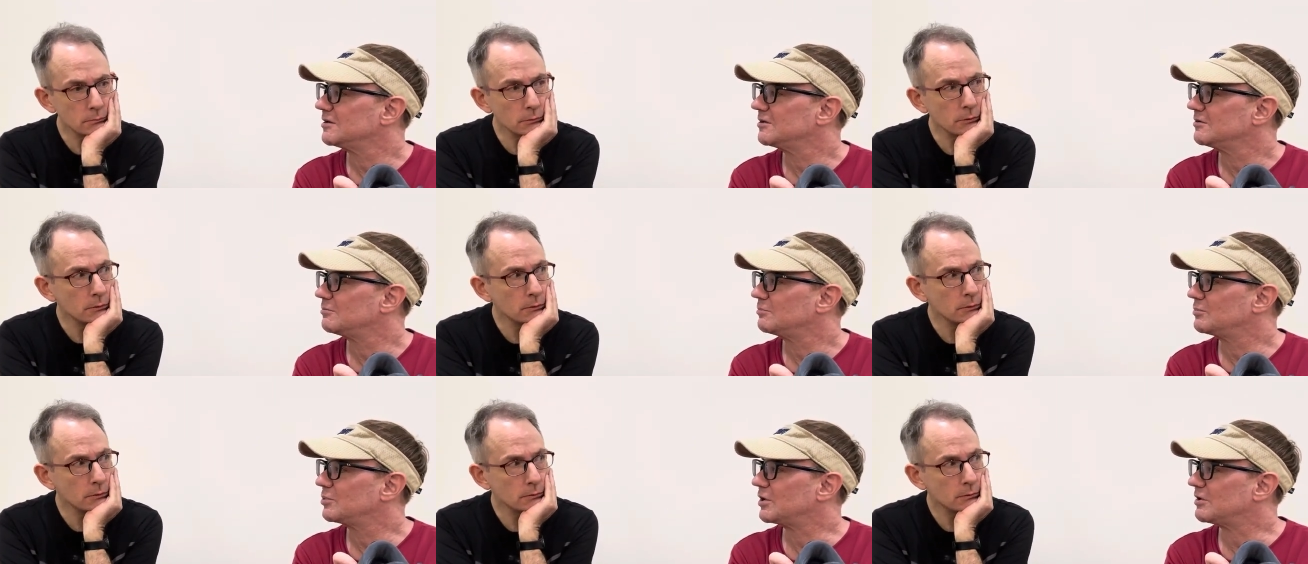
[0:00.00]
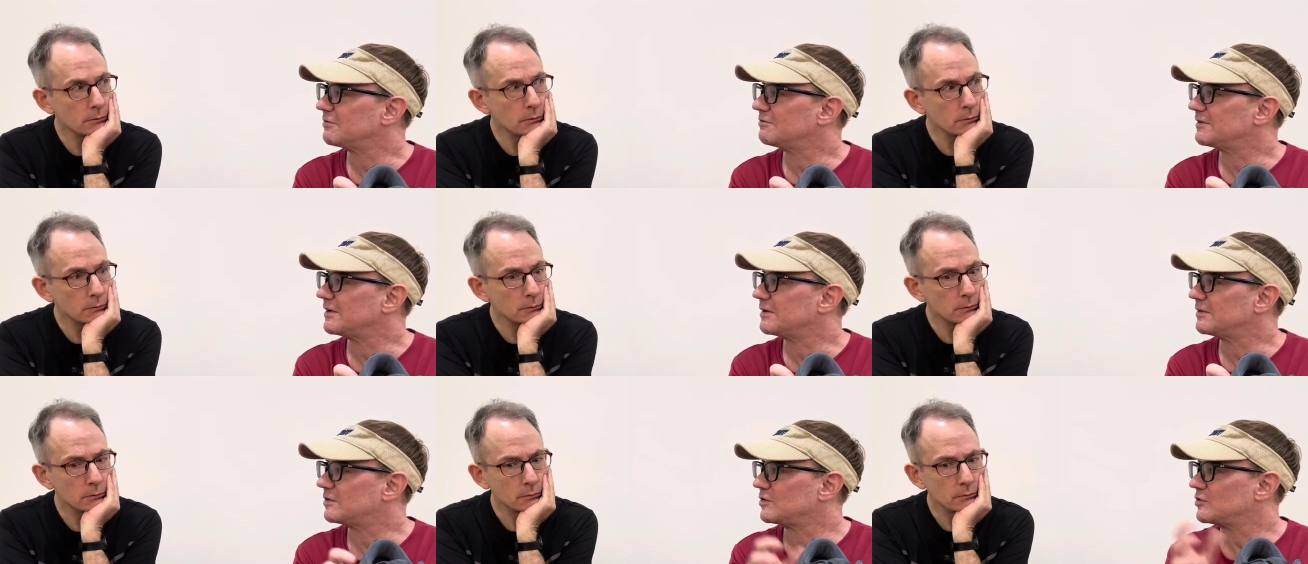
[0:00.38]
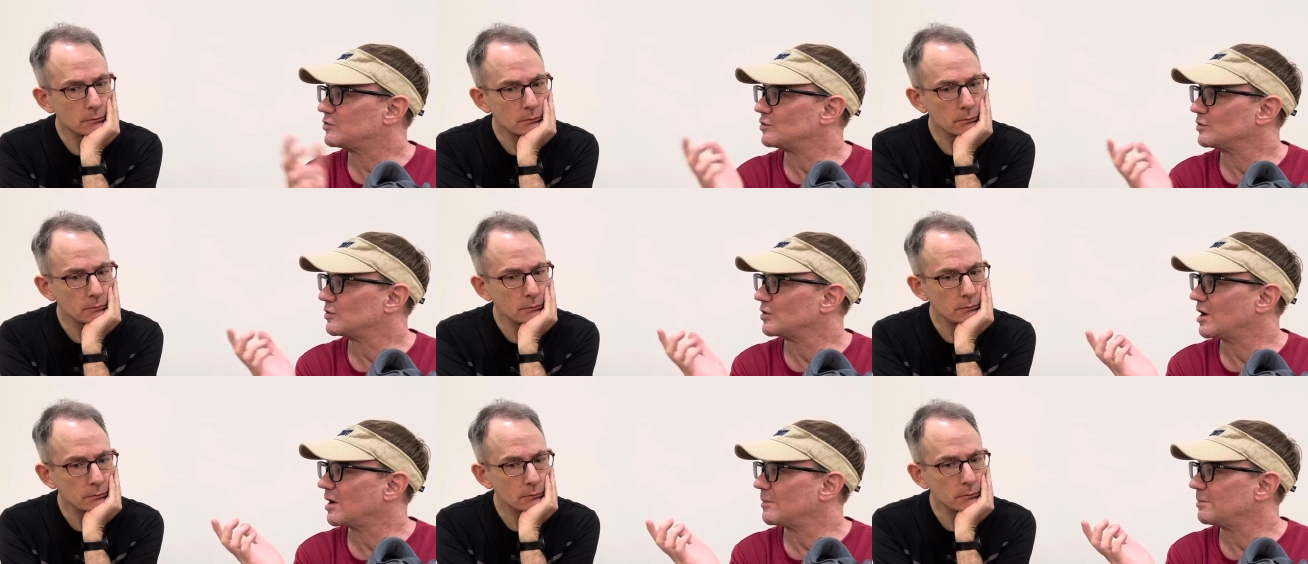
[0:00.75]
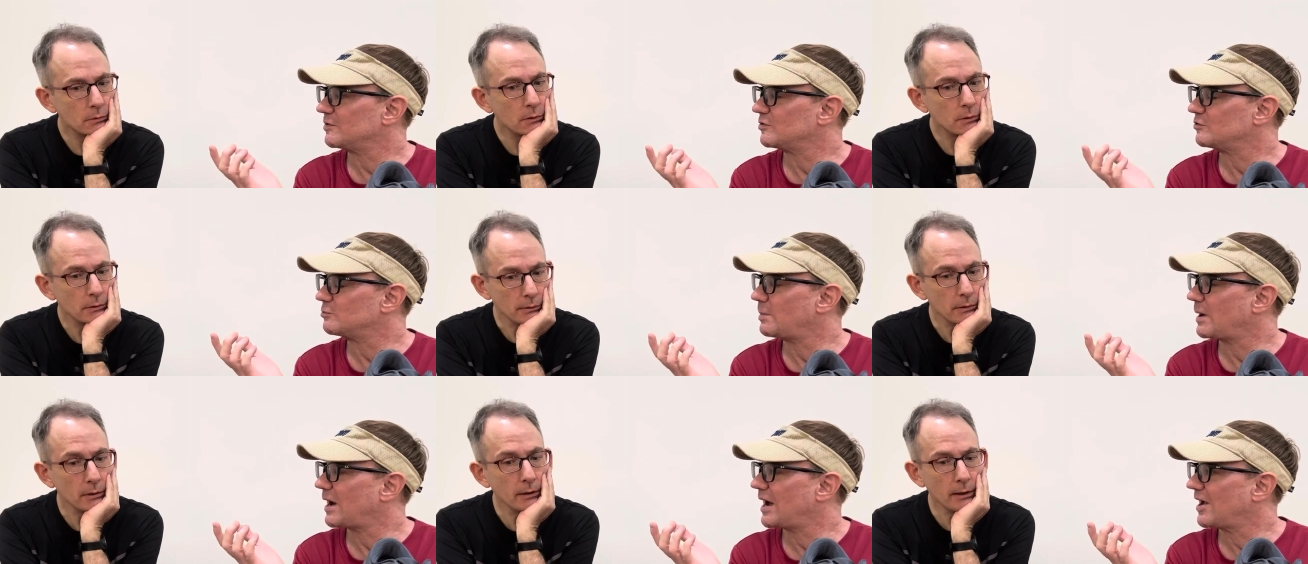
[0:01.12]
Speaker 1: Hmm. Pretty fit. Did you look up
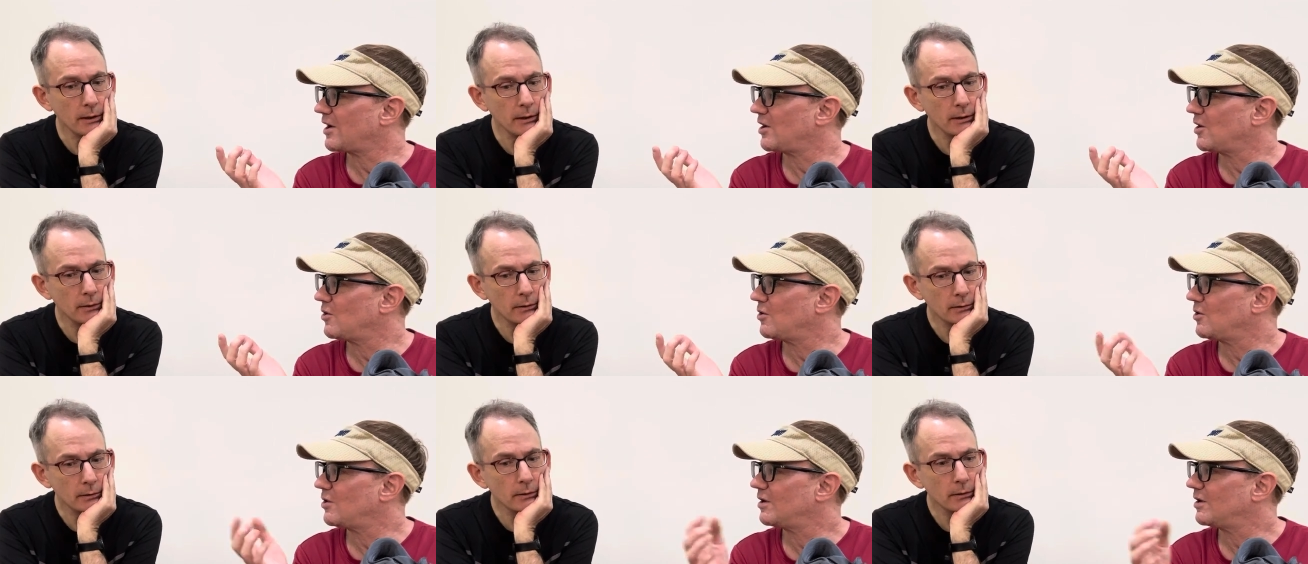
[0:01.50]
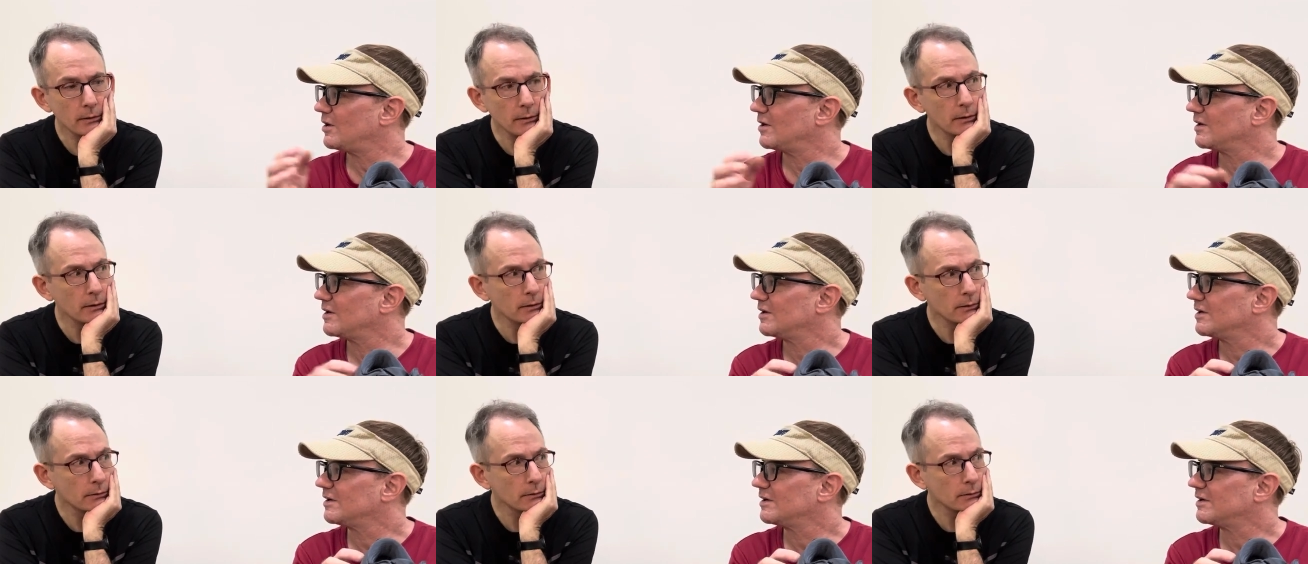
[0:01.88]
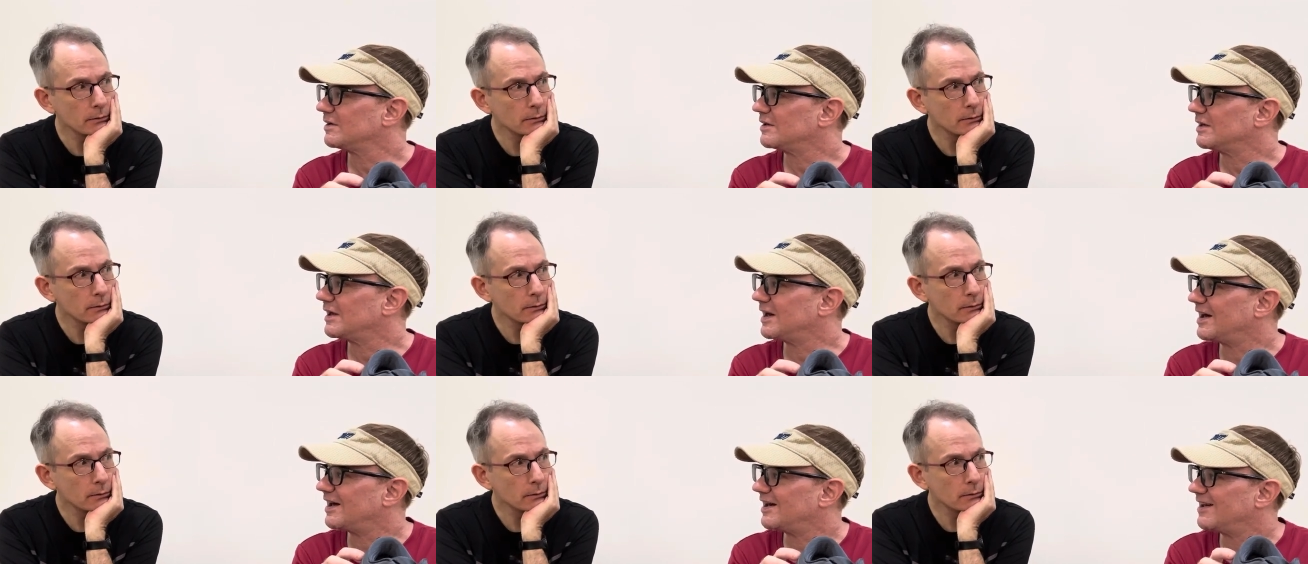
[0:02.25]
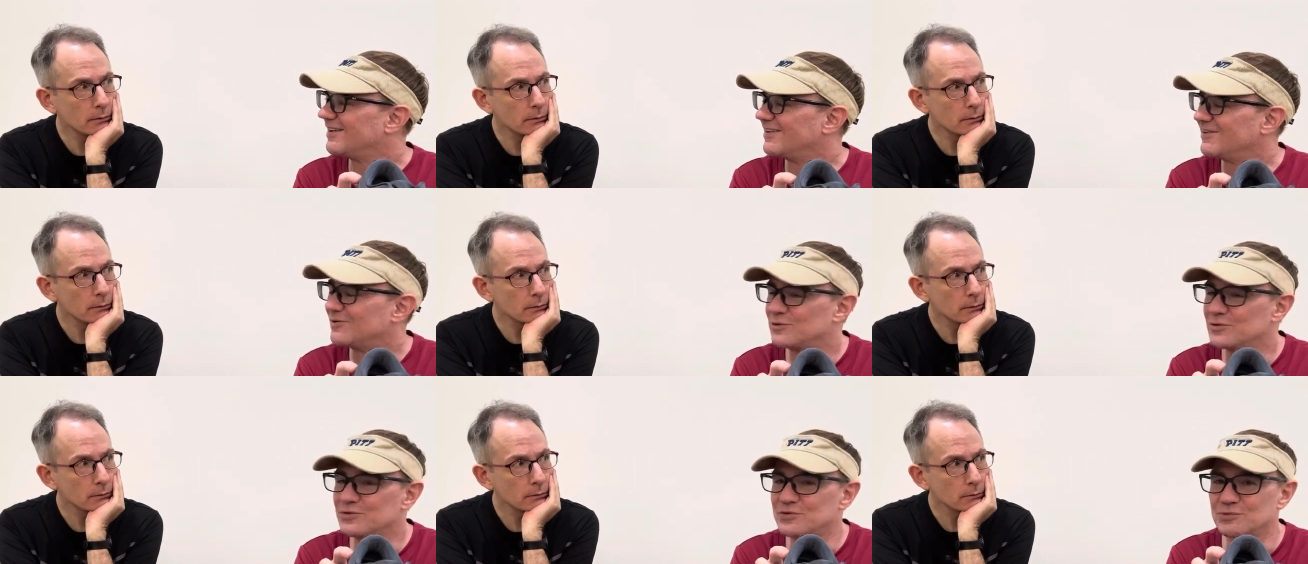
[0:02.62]
his bio? Yeah, yeah.
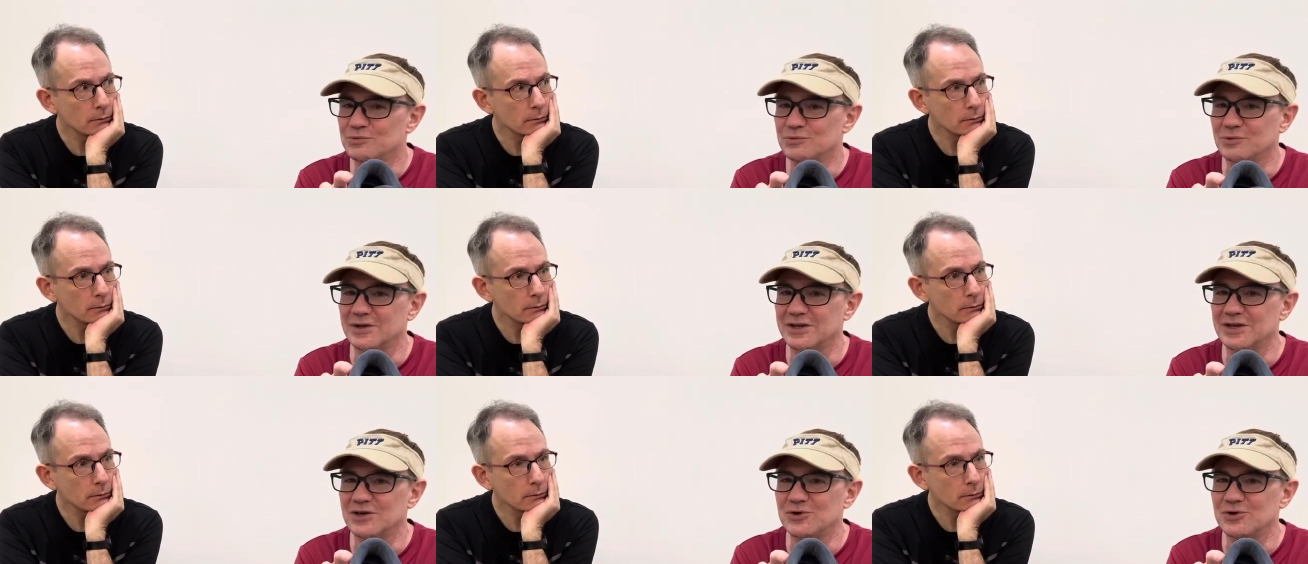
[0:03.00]
Yeah, it was really